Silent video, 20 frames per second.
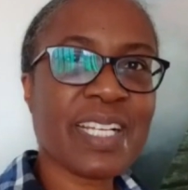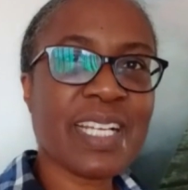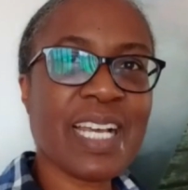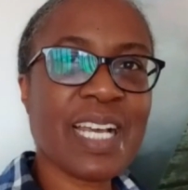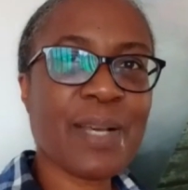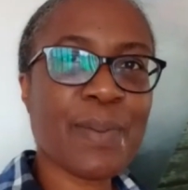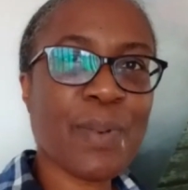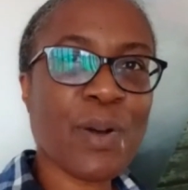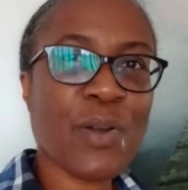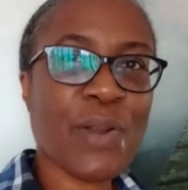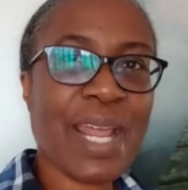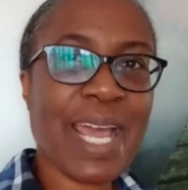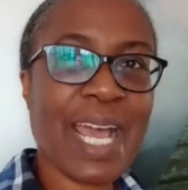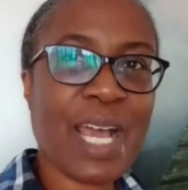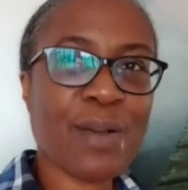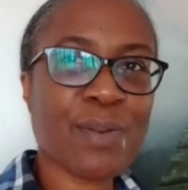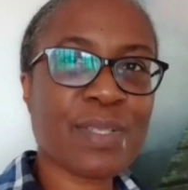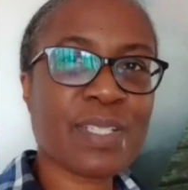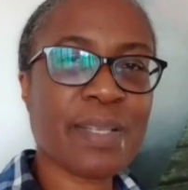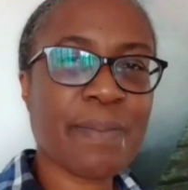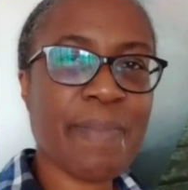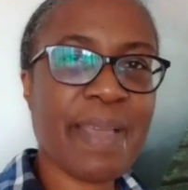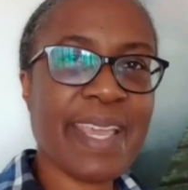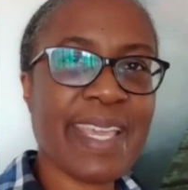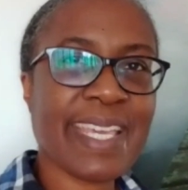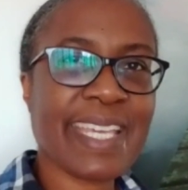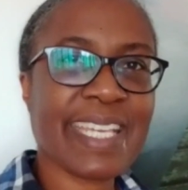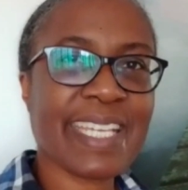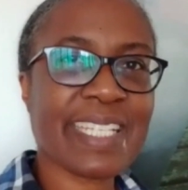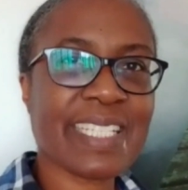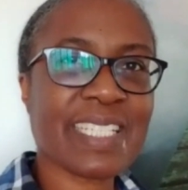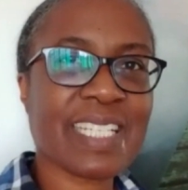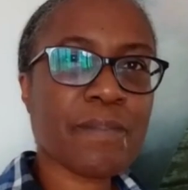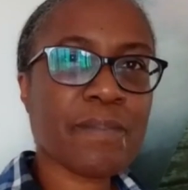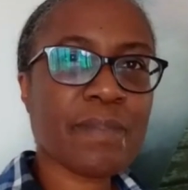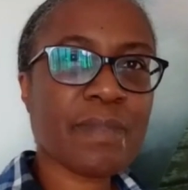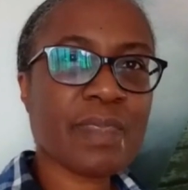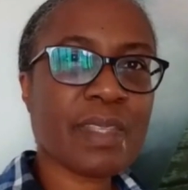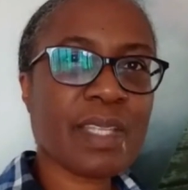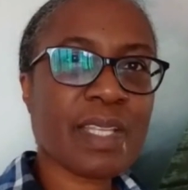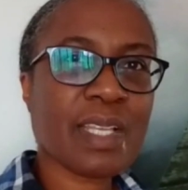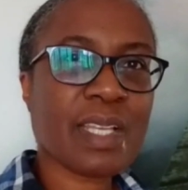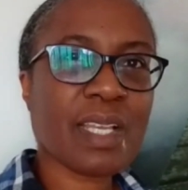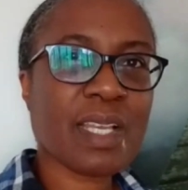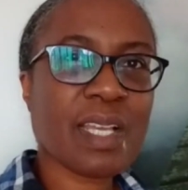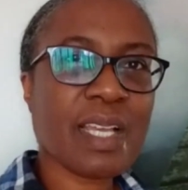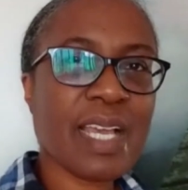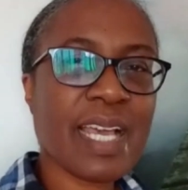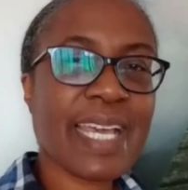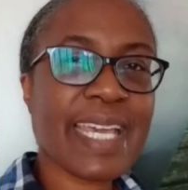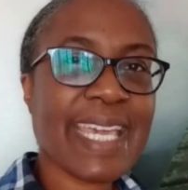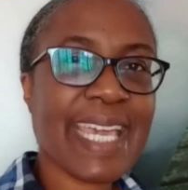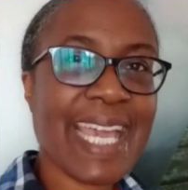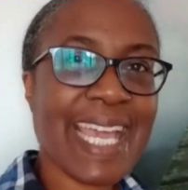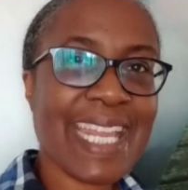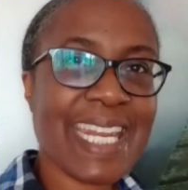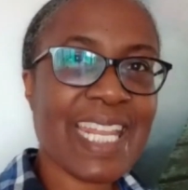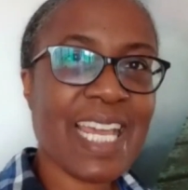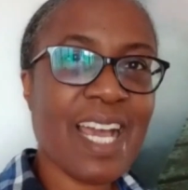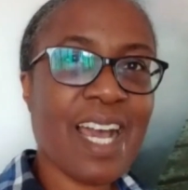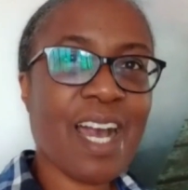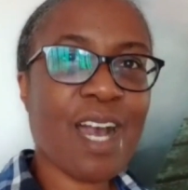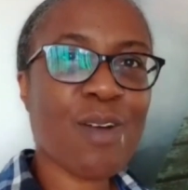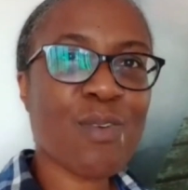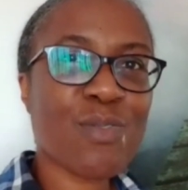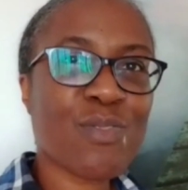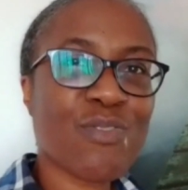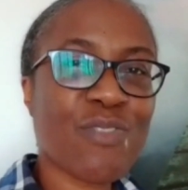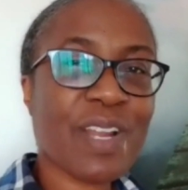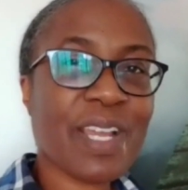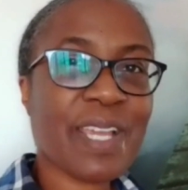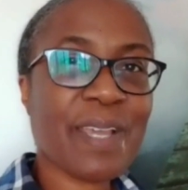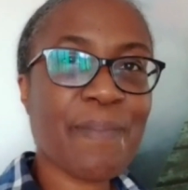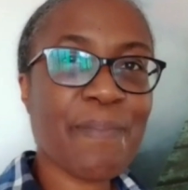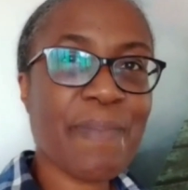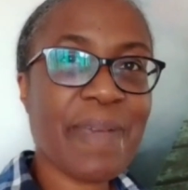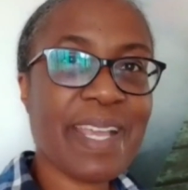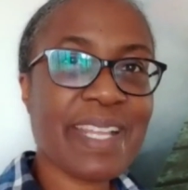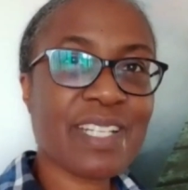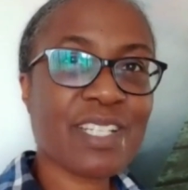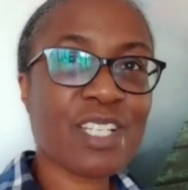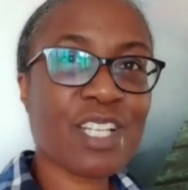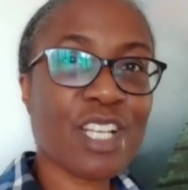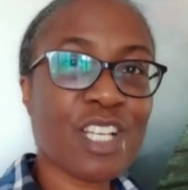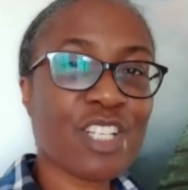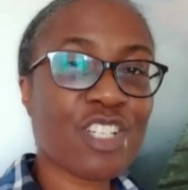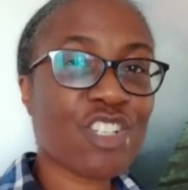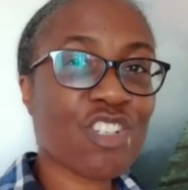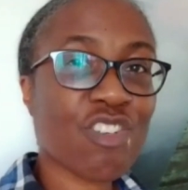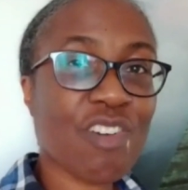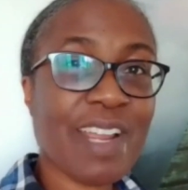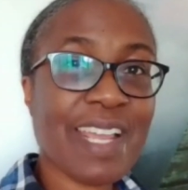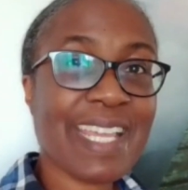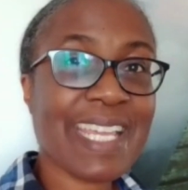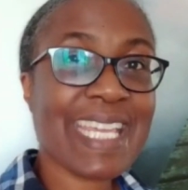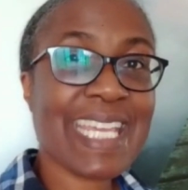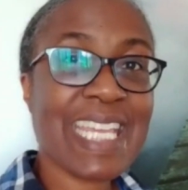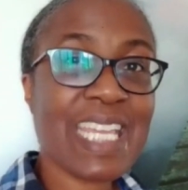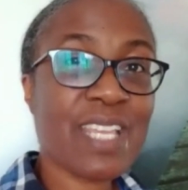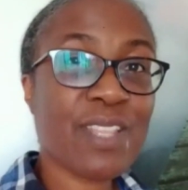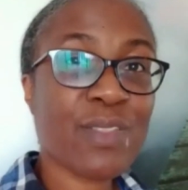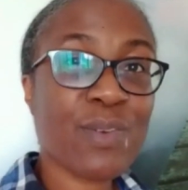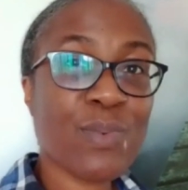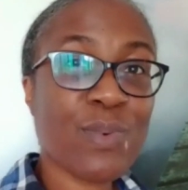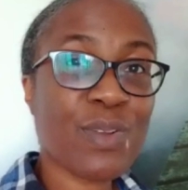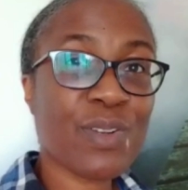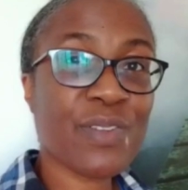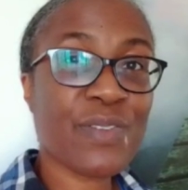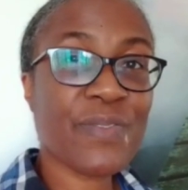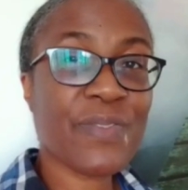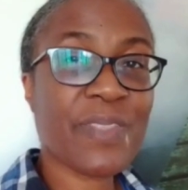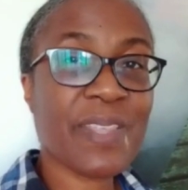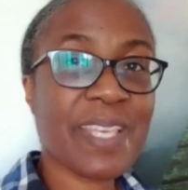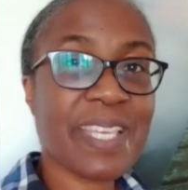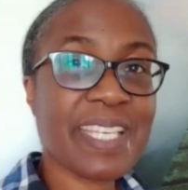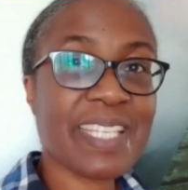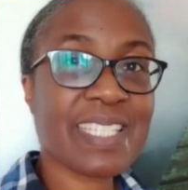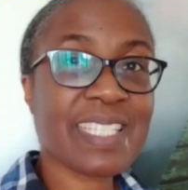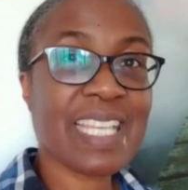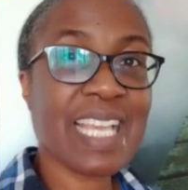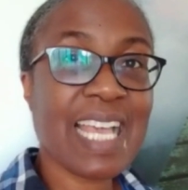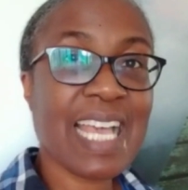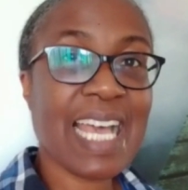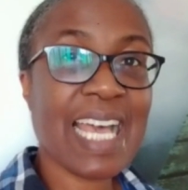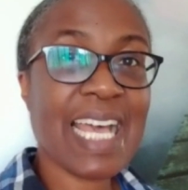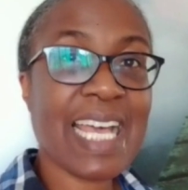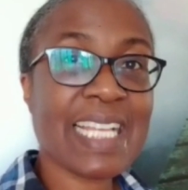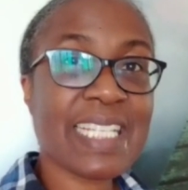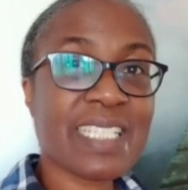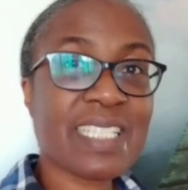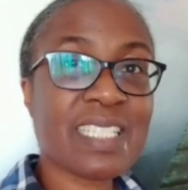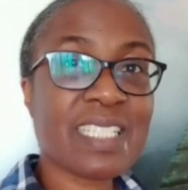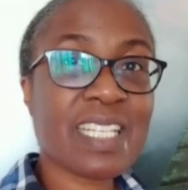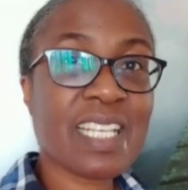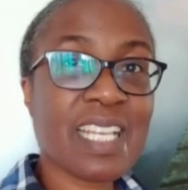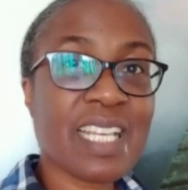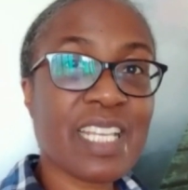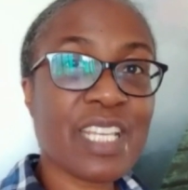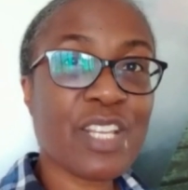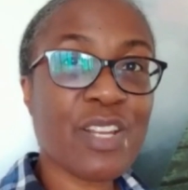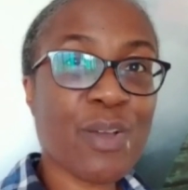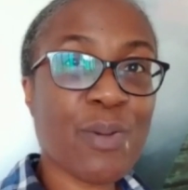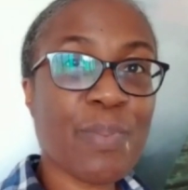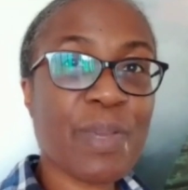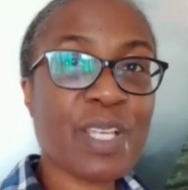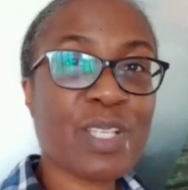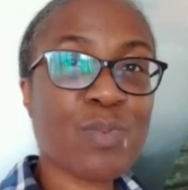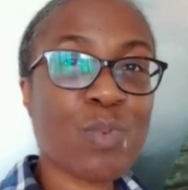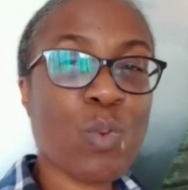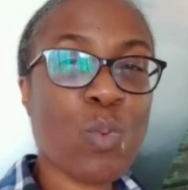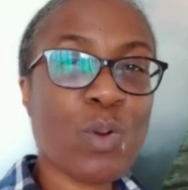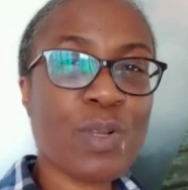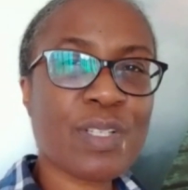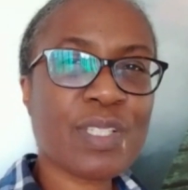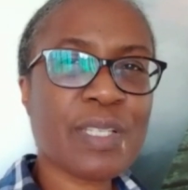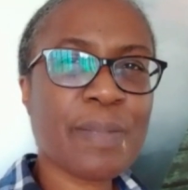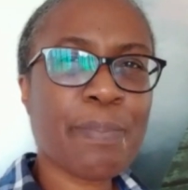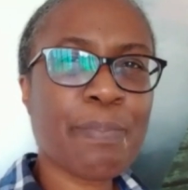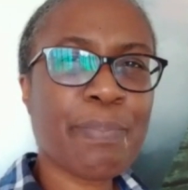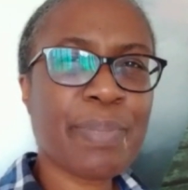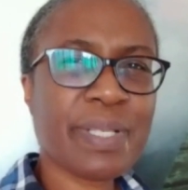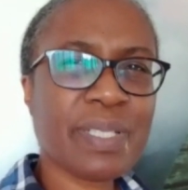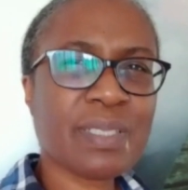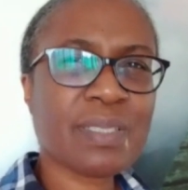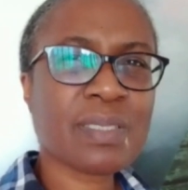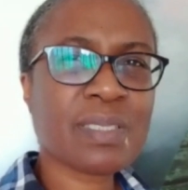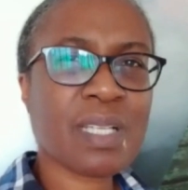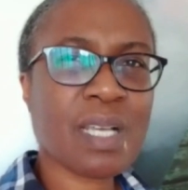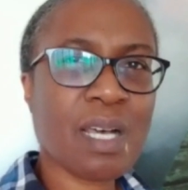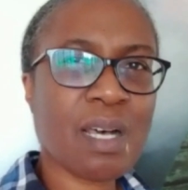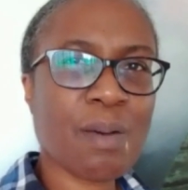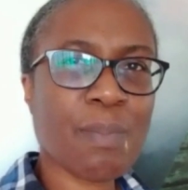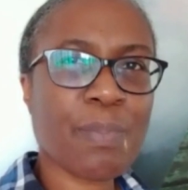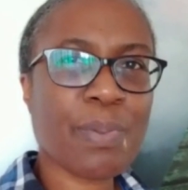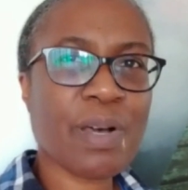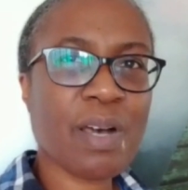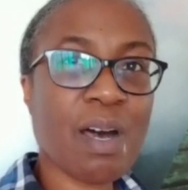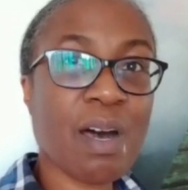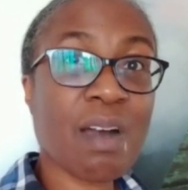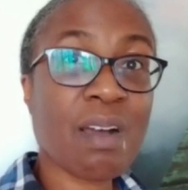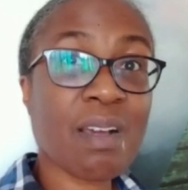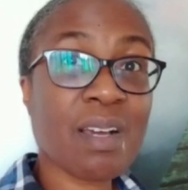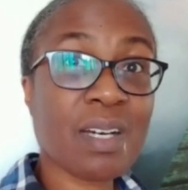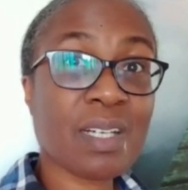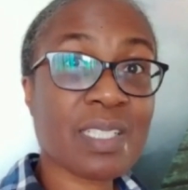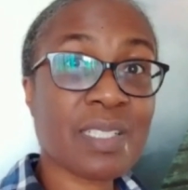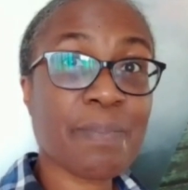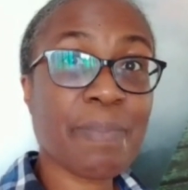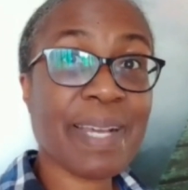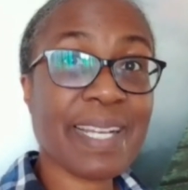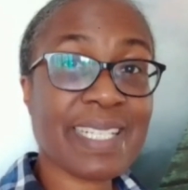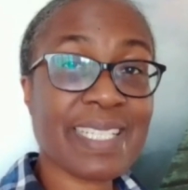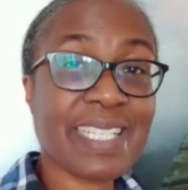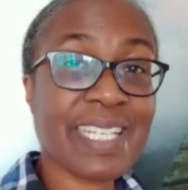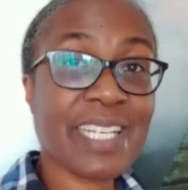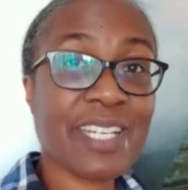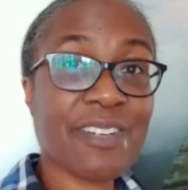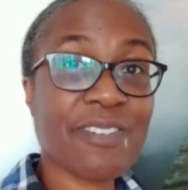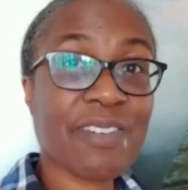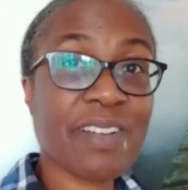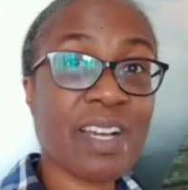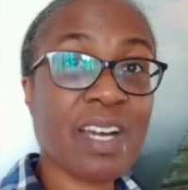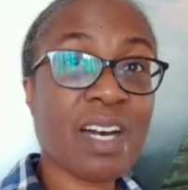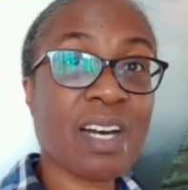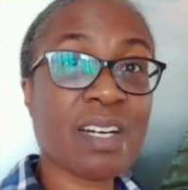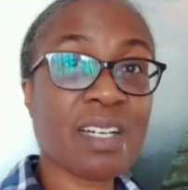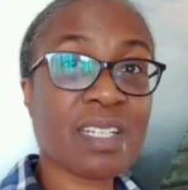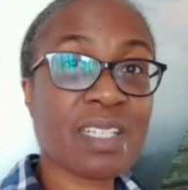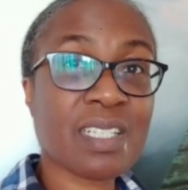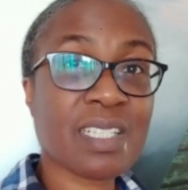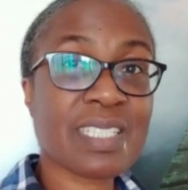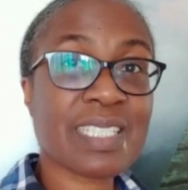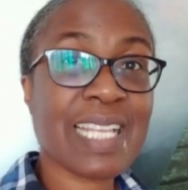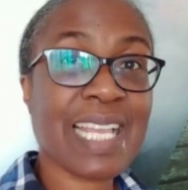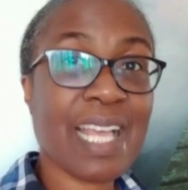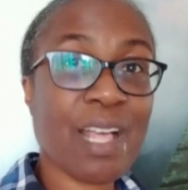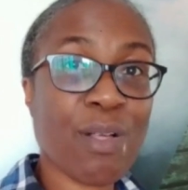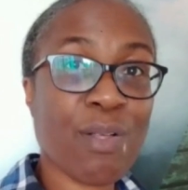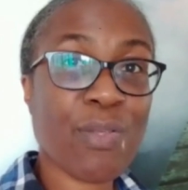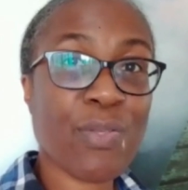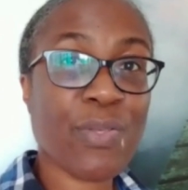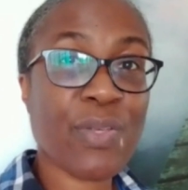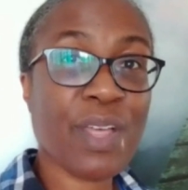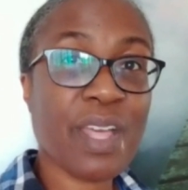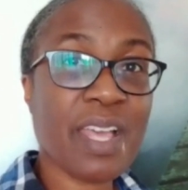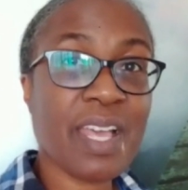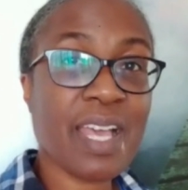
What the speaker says: on how to make it. Again, I would recommend trying either one of these, and because we want to build up our gut bacteria, our gut health,